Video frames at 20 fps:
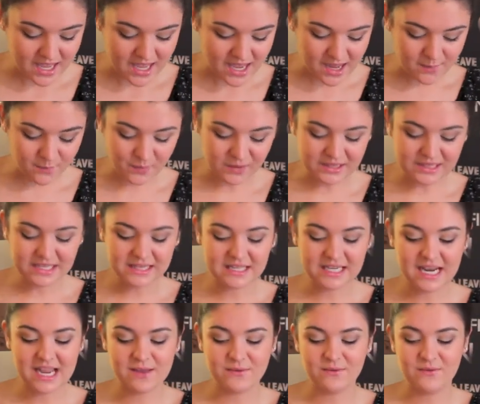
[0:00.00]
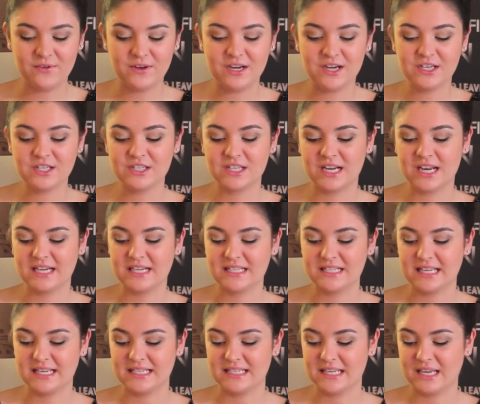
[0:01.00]
Um, one thing that I haven't finished that I
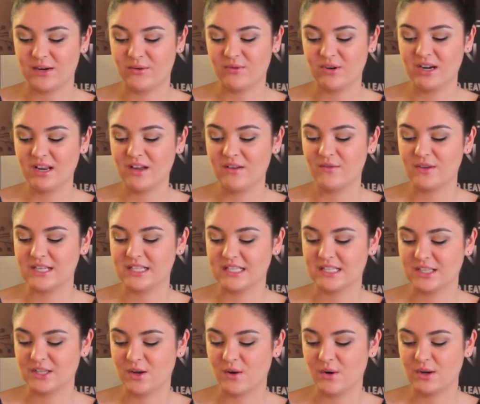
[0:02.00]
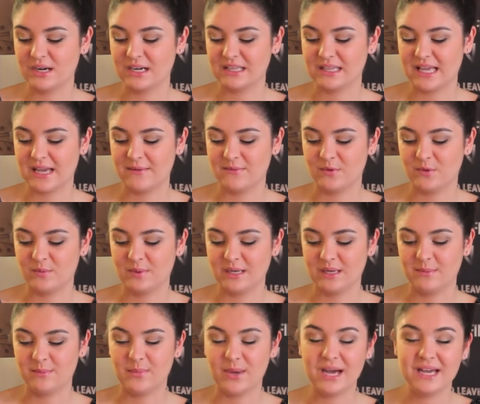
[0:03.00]
decided to get rid of is this Coconut Lime
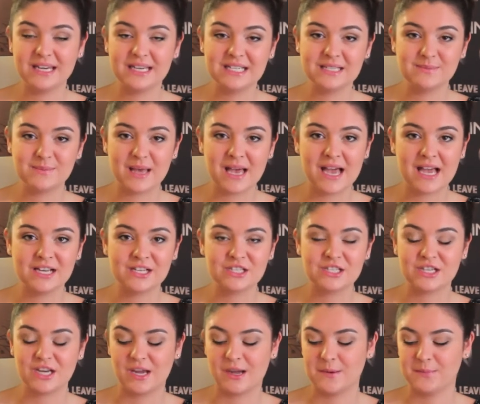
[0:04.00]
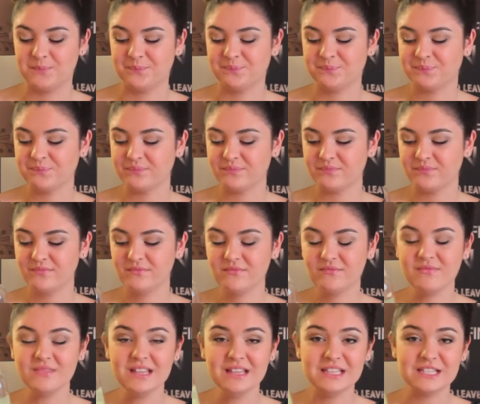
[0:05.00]
Verbena Body Splash. Um,
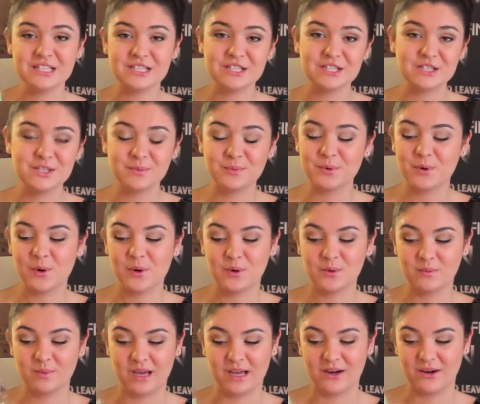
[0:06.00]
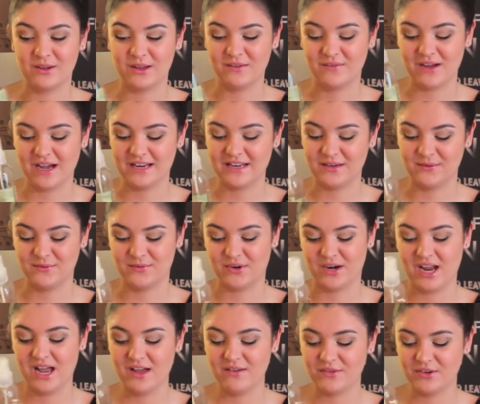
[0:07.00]
this is a super old bottle. I've had it
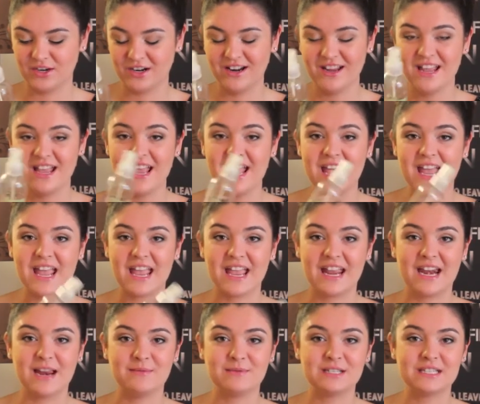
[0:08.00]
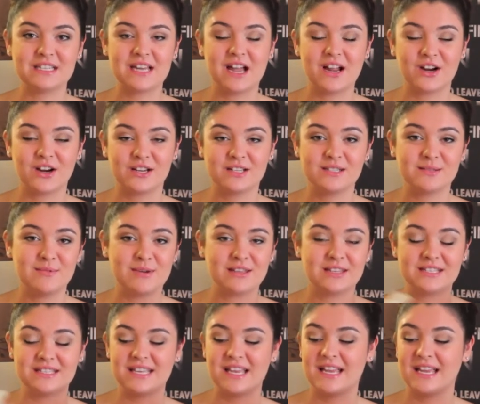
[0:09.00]
forever, and I'm just not crazy about
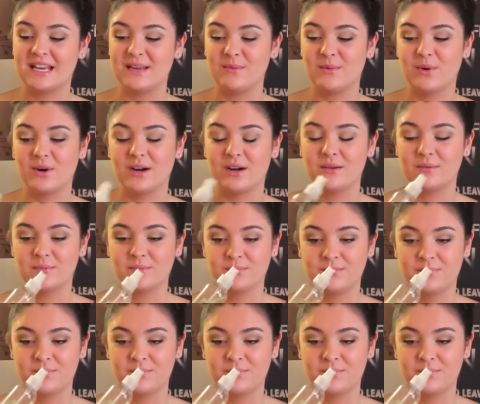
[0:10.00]
the scent anymore.